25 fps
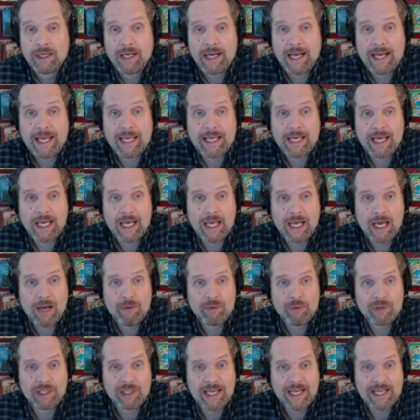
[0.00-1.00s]
I
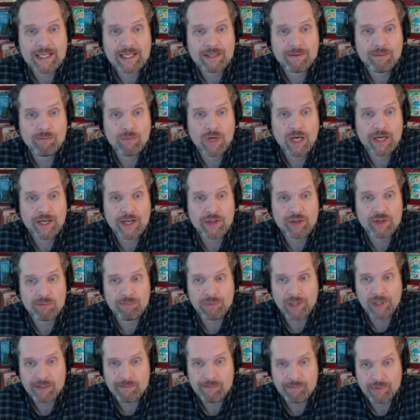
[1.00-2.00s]
would like another
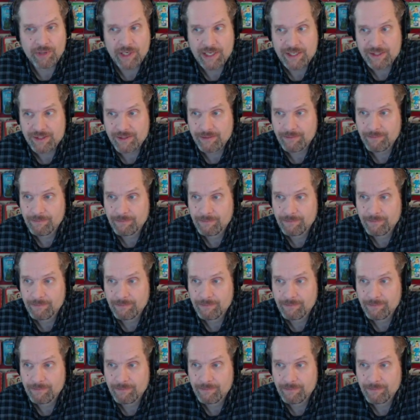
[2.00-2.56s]
blood price.